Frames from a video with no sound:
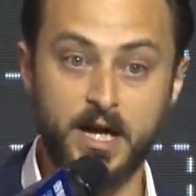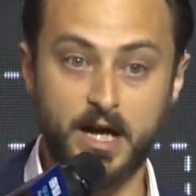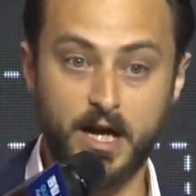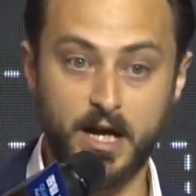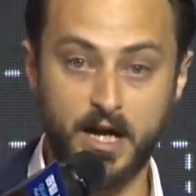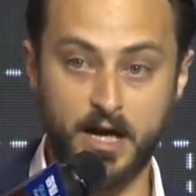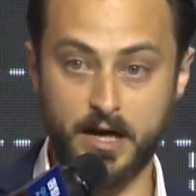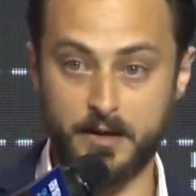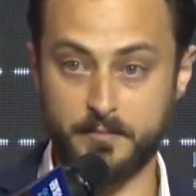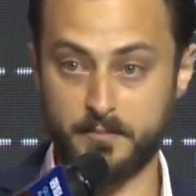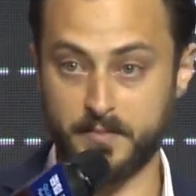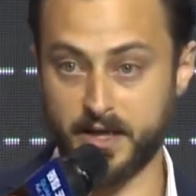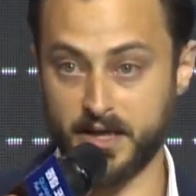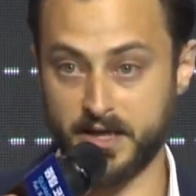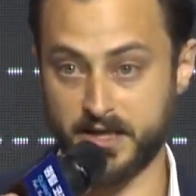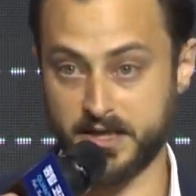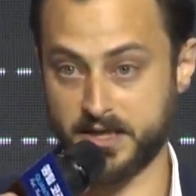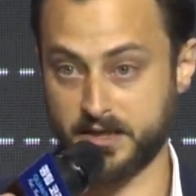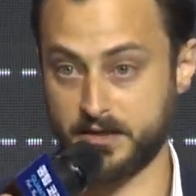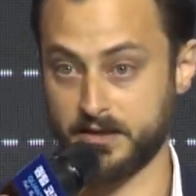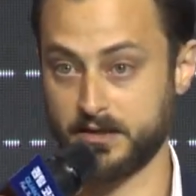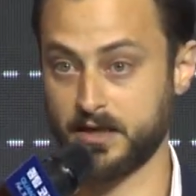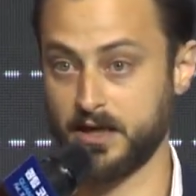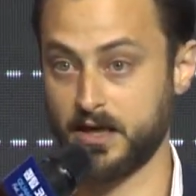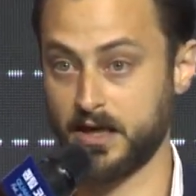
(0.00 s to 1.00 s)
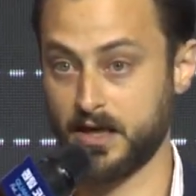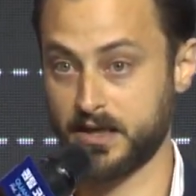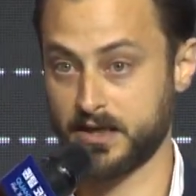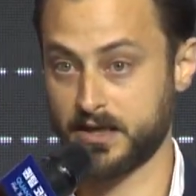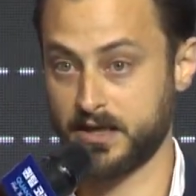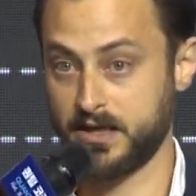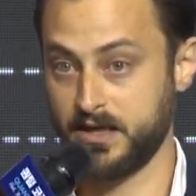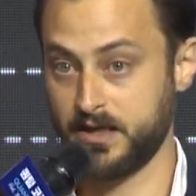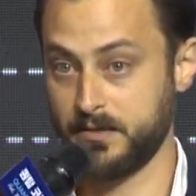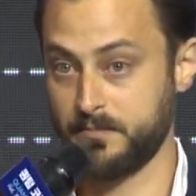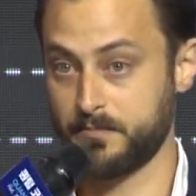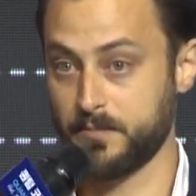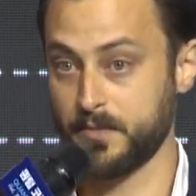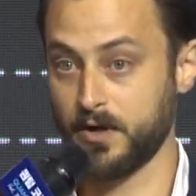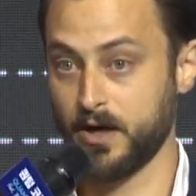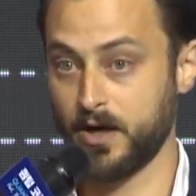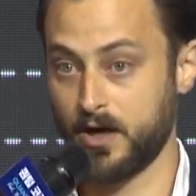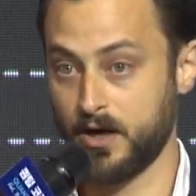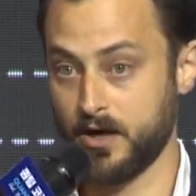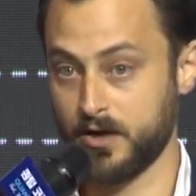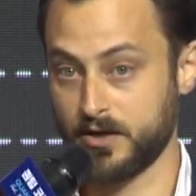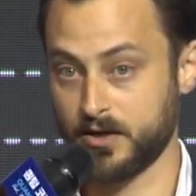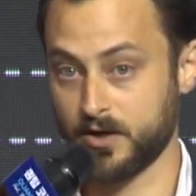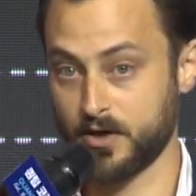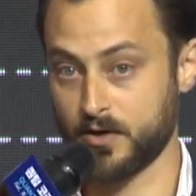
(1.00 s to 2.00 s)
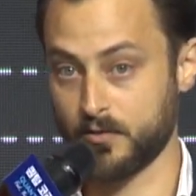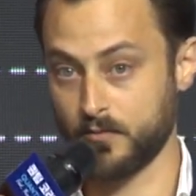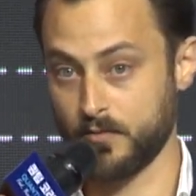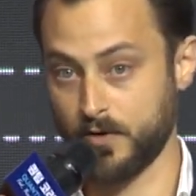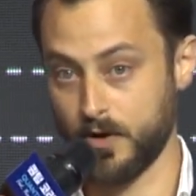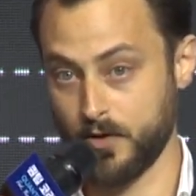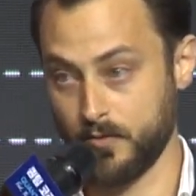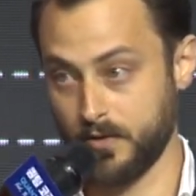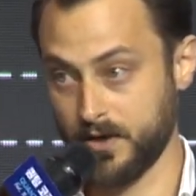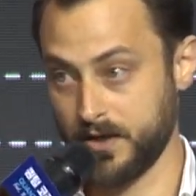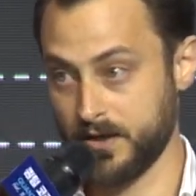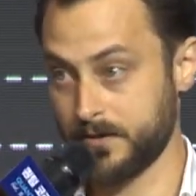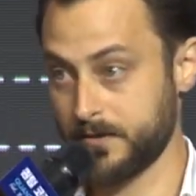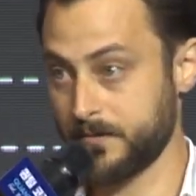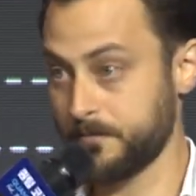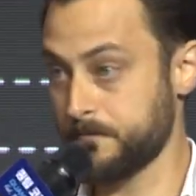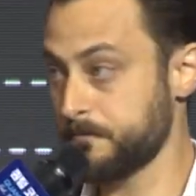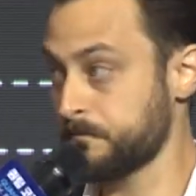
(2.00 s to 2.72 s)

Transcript: and keep on growing.